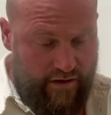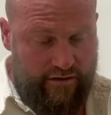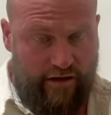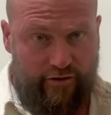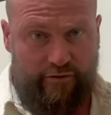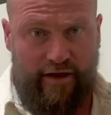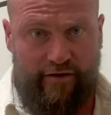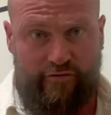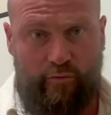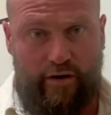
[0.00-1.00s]
Now you
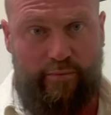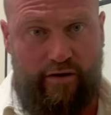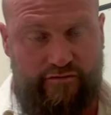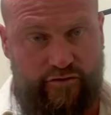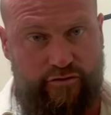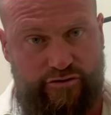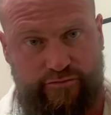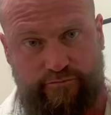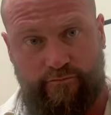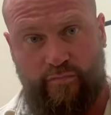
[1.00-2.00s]
have the 1 ml of
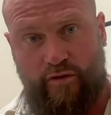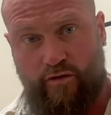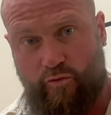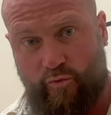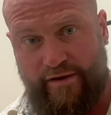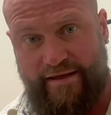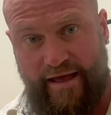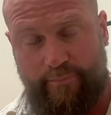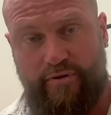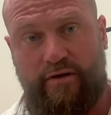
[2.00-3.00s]
solution.
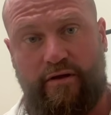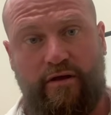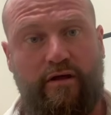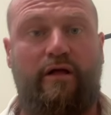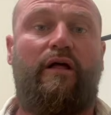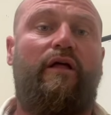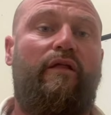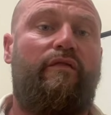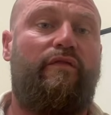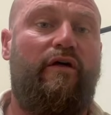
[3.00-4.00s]
Recap
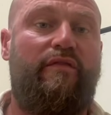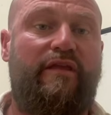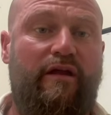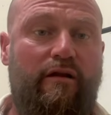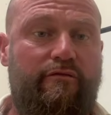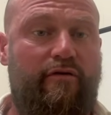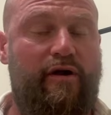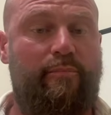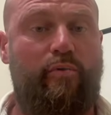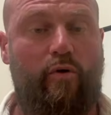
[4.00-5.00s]
the needle, very
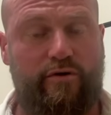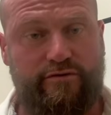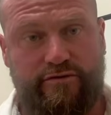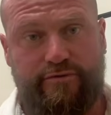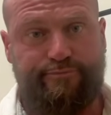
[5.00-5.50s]
important,